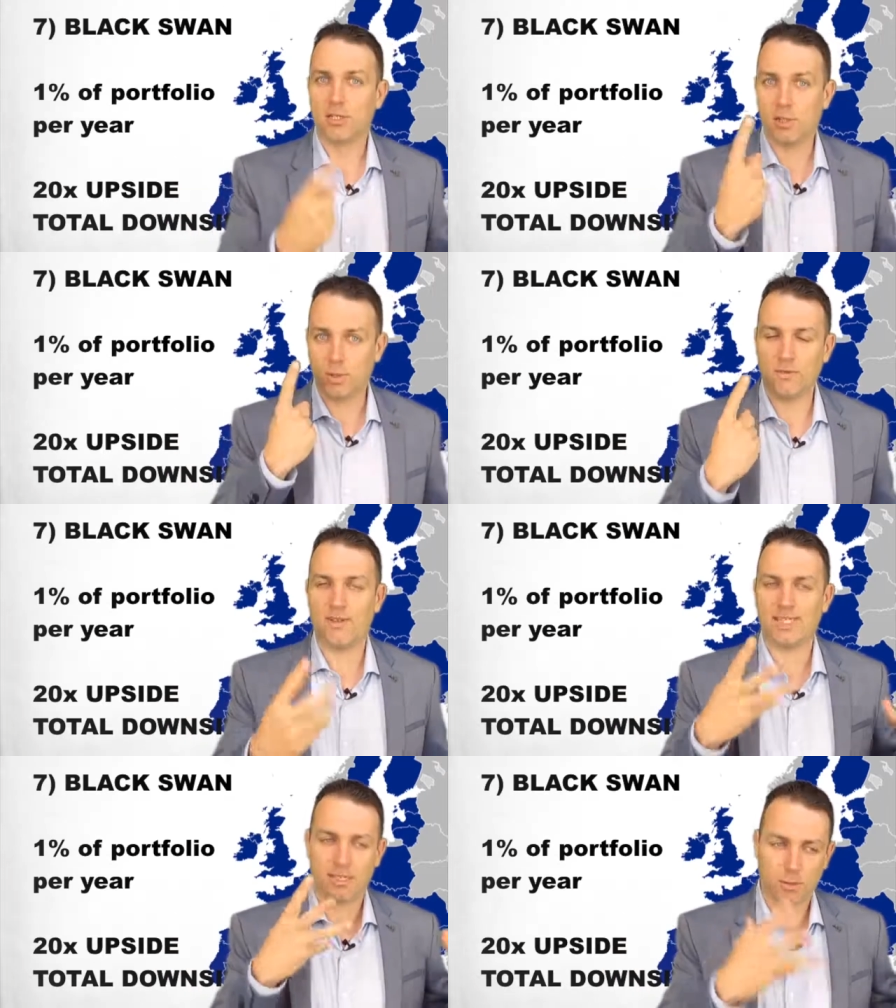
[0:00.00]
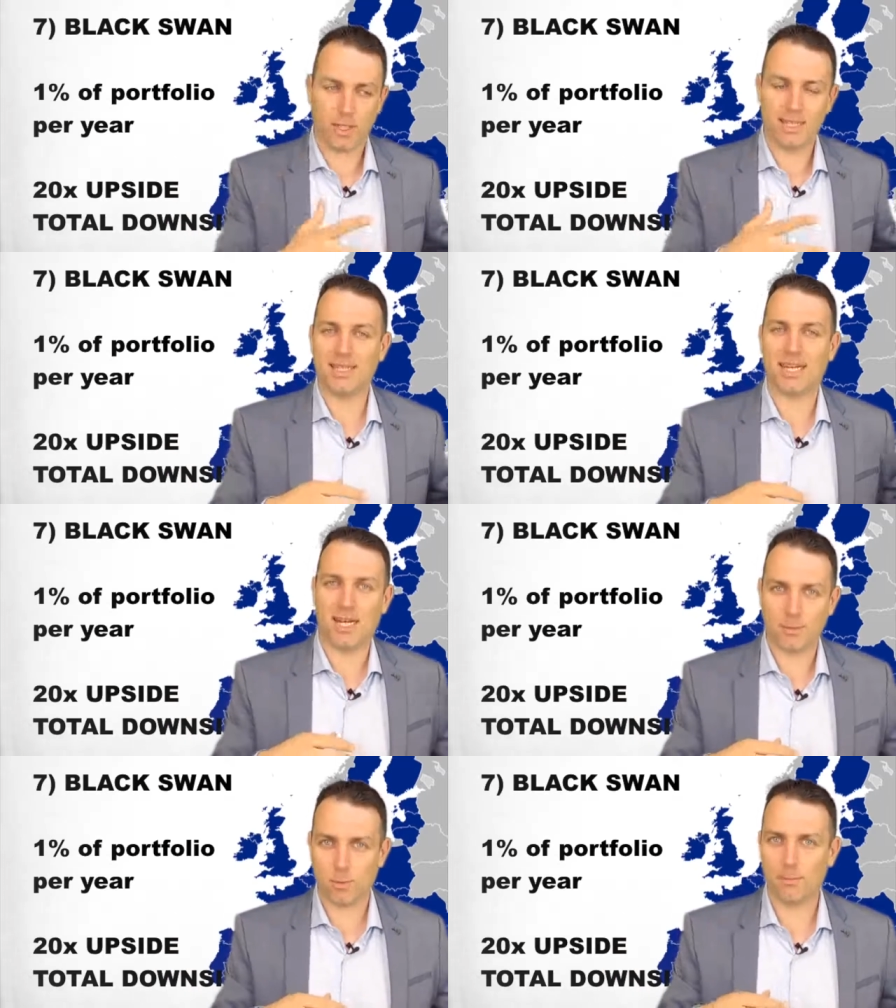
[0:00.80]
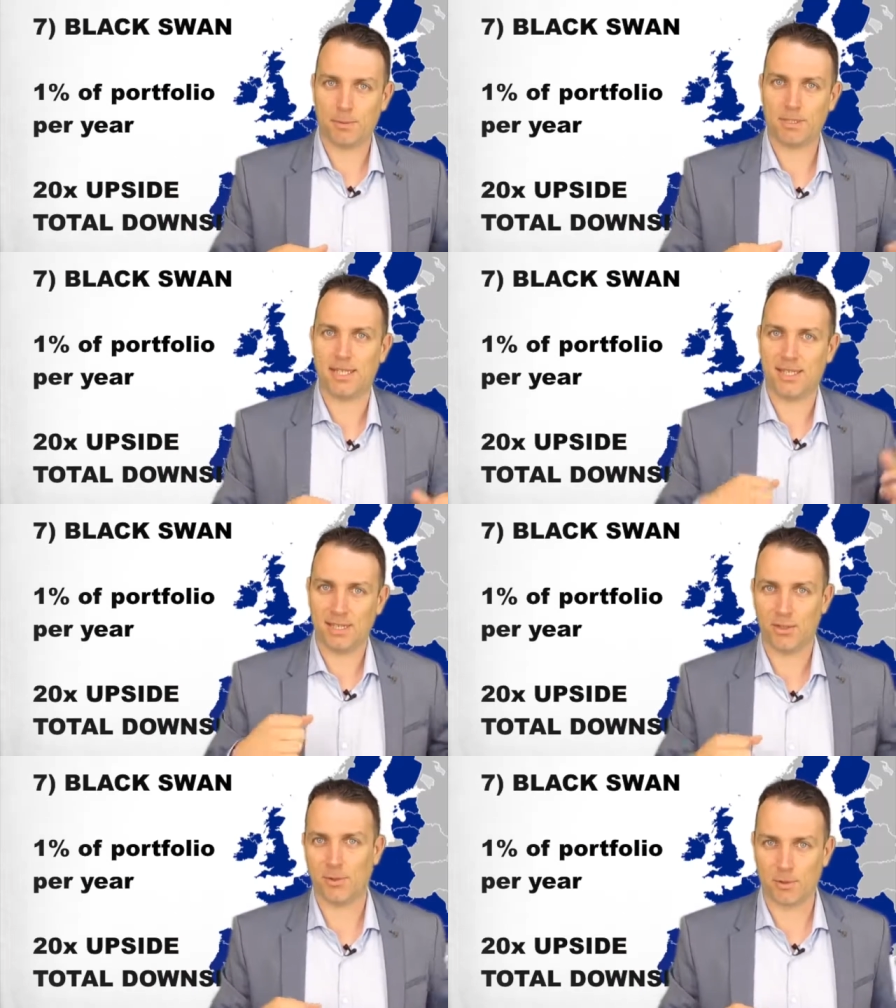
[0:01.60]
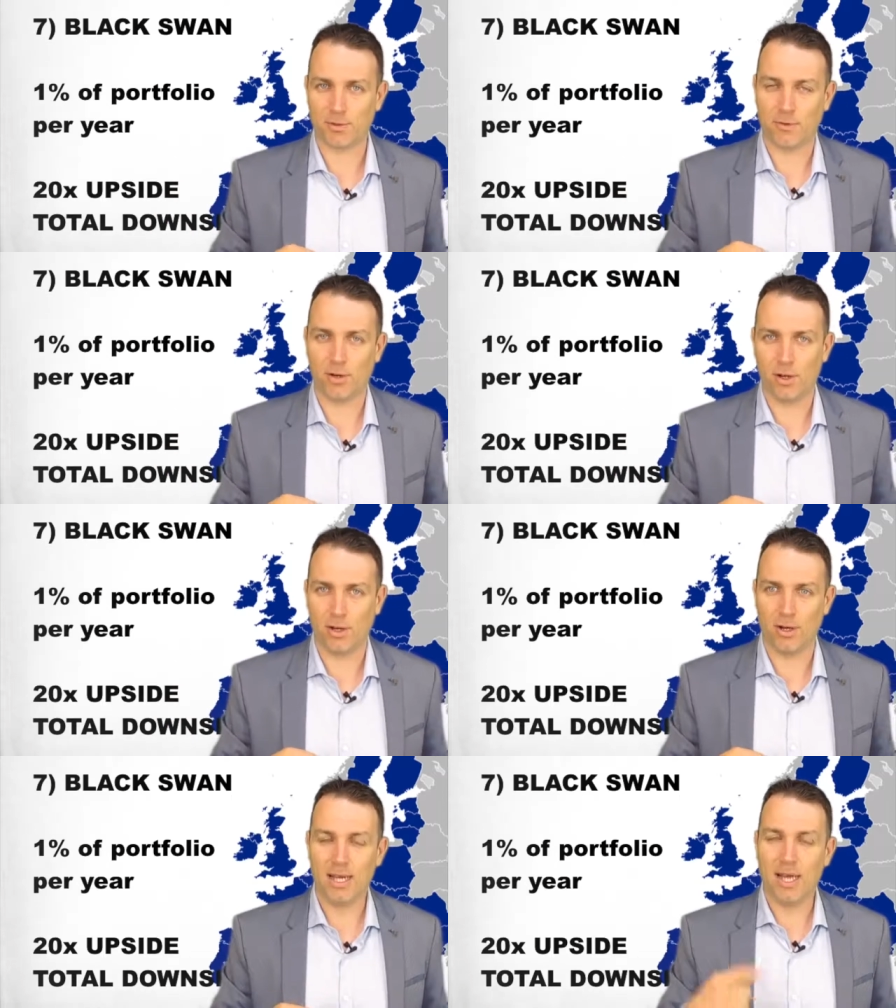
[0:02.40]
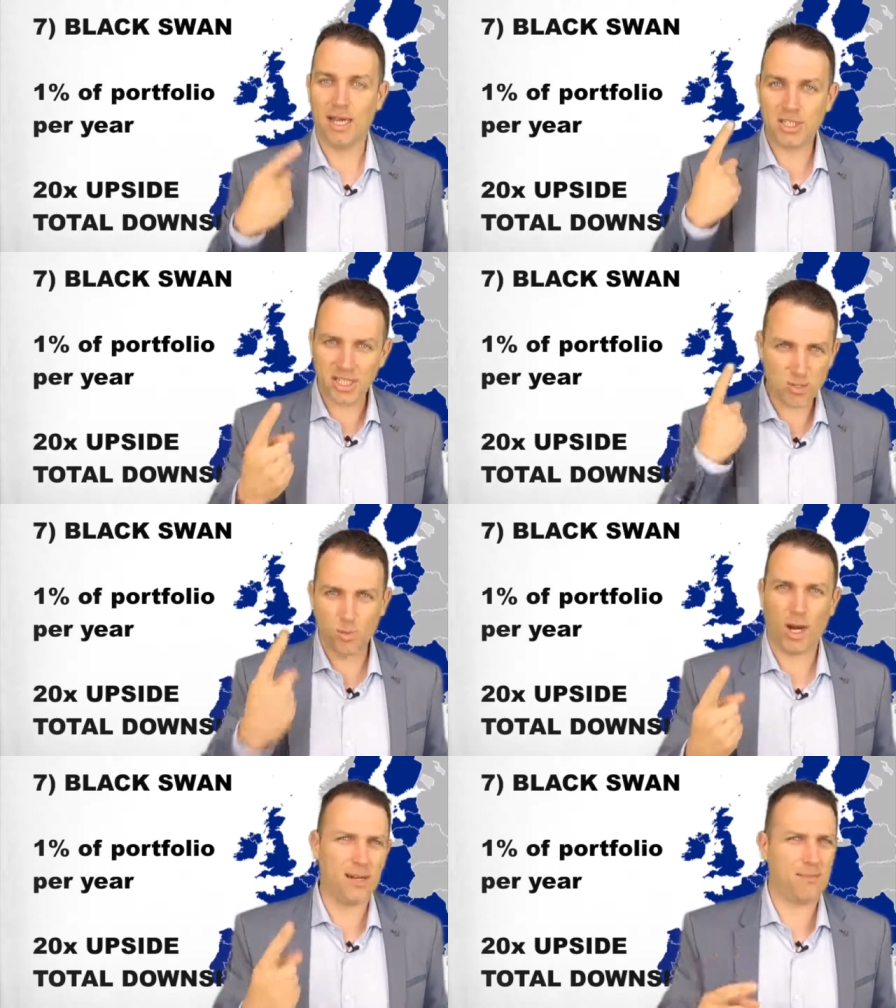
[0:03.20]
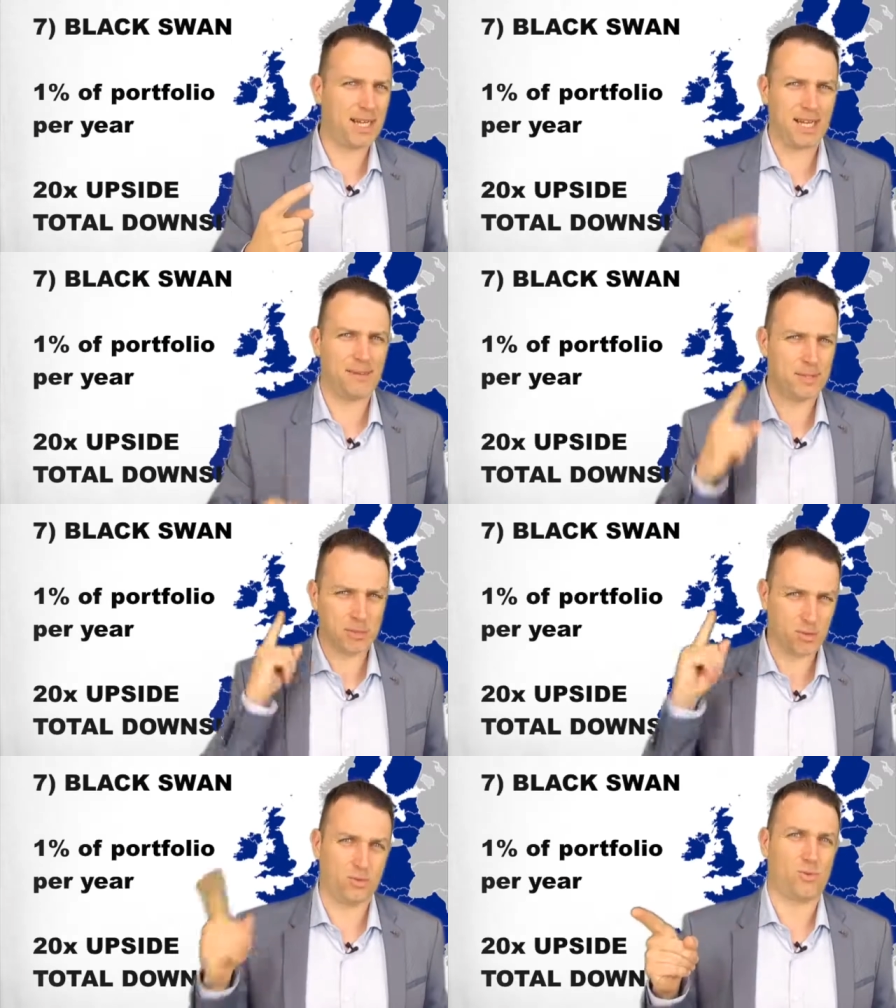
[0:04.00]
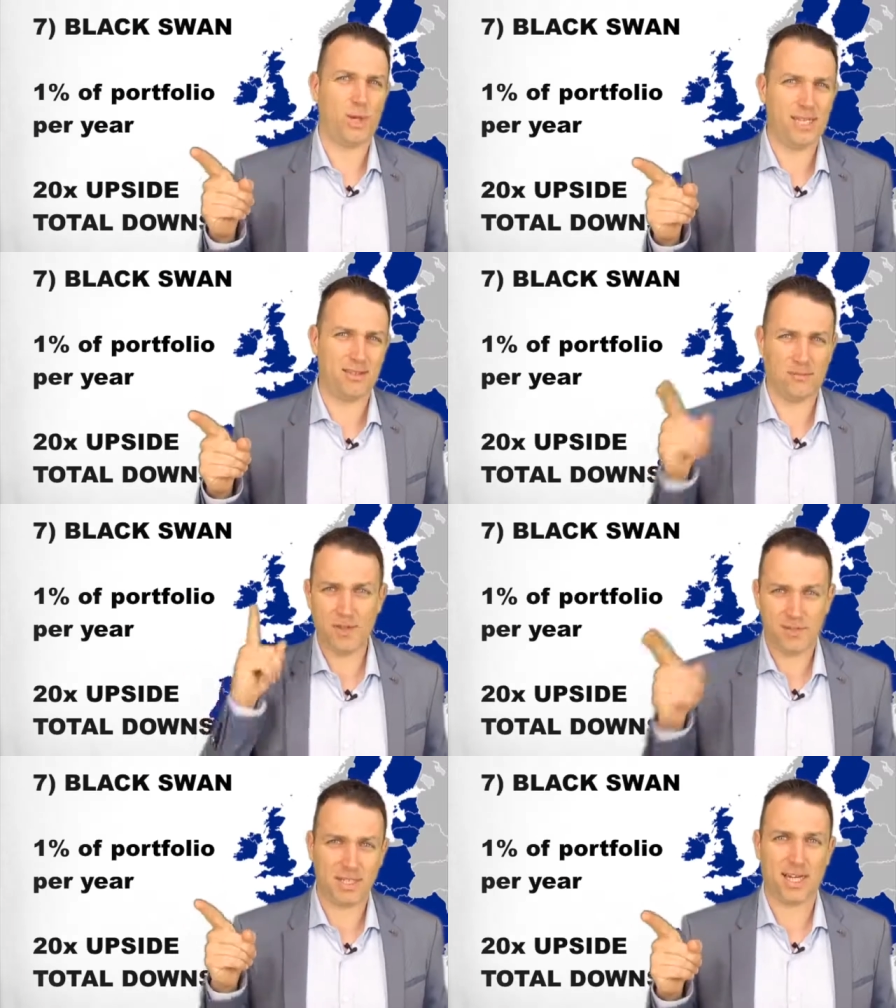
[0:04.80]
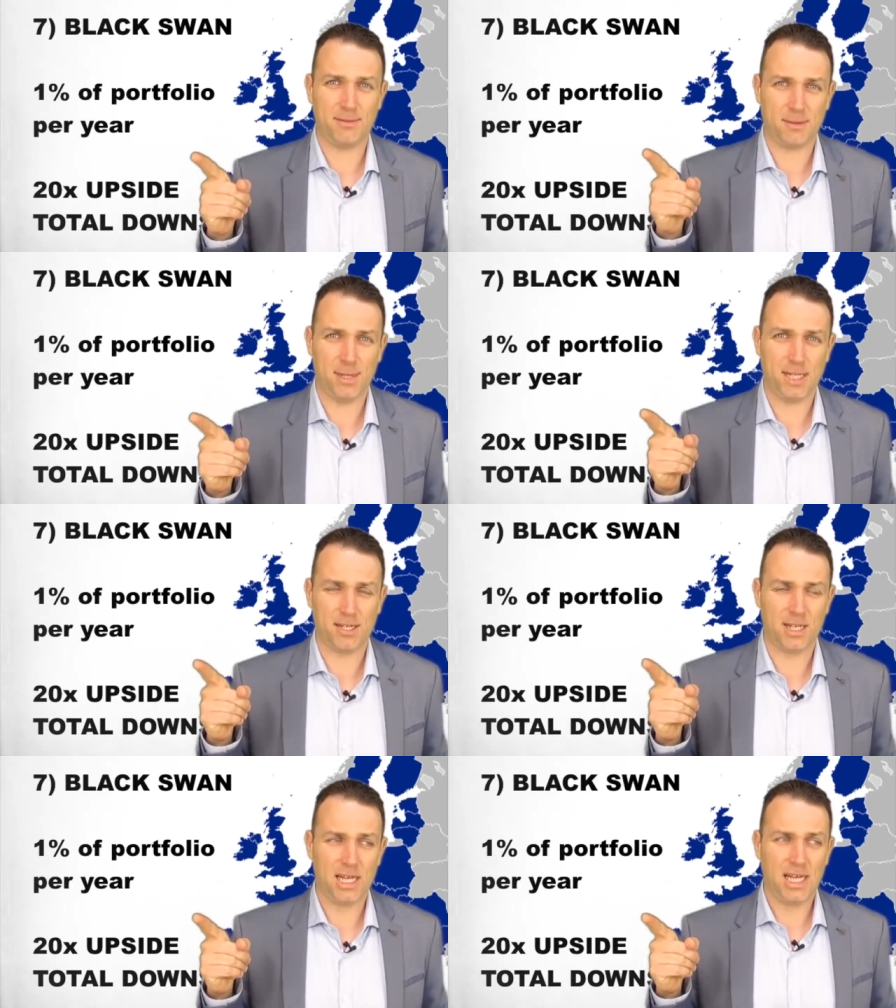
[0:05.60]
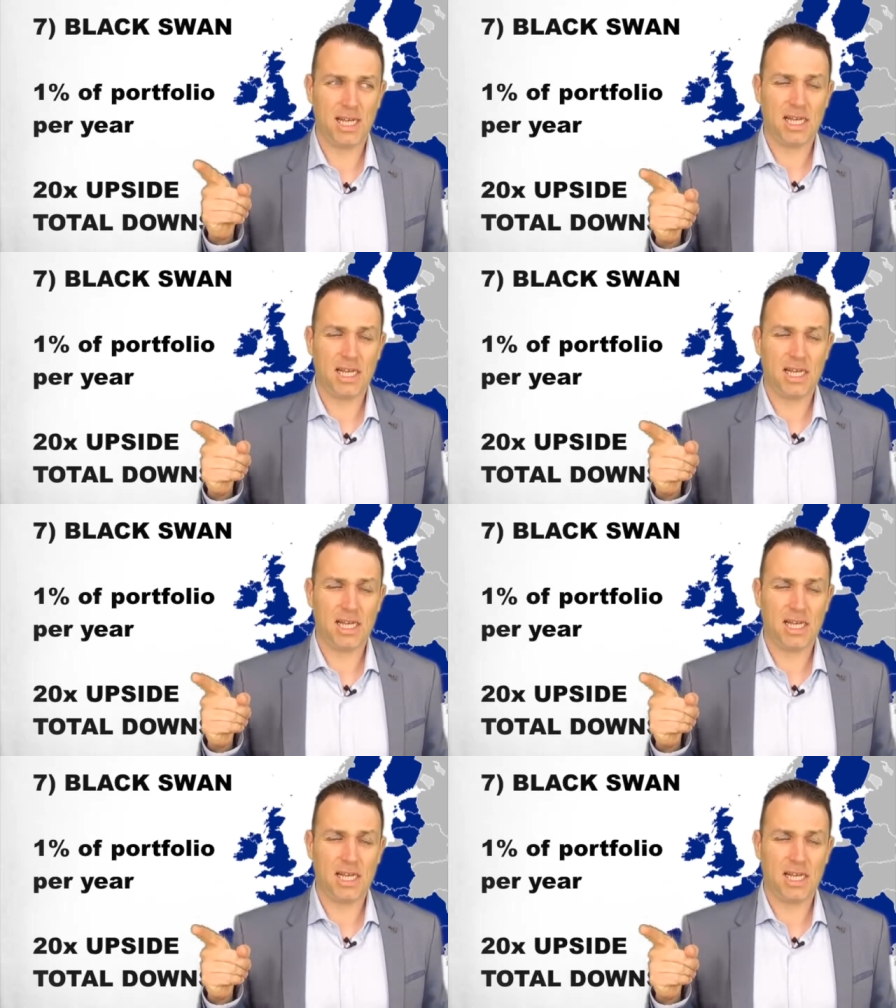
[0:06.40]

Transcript: so you invested 20 times 1% in your portfolio, and just one becomes 50 times bigger,